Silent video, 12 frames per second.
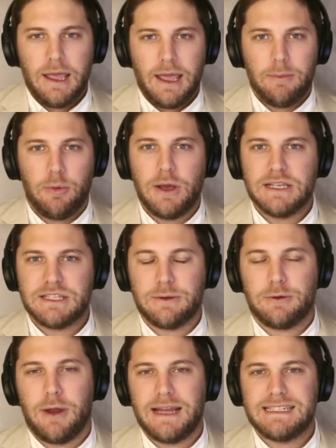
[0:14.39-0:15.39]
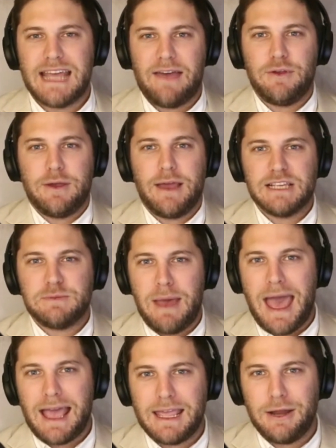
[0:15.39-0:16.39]
And boy, is it great to have you guys
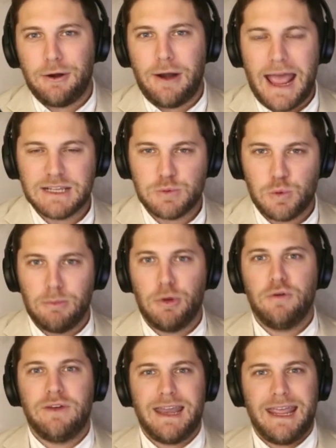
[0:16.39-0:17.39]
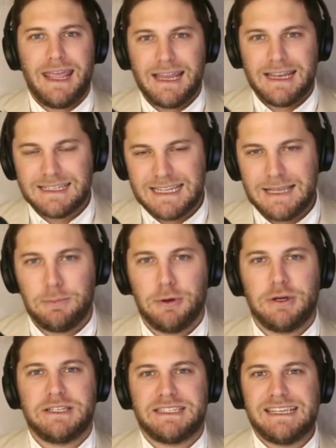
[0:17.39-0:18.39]
back here as we're moving in
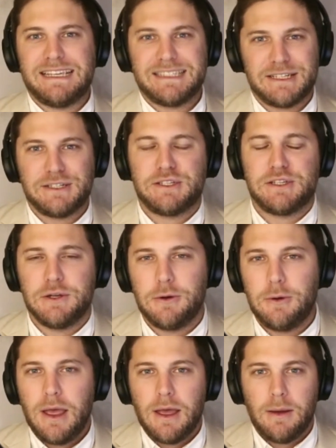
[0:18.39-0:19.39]
deeper to season two.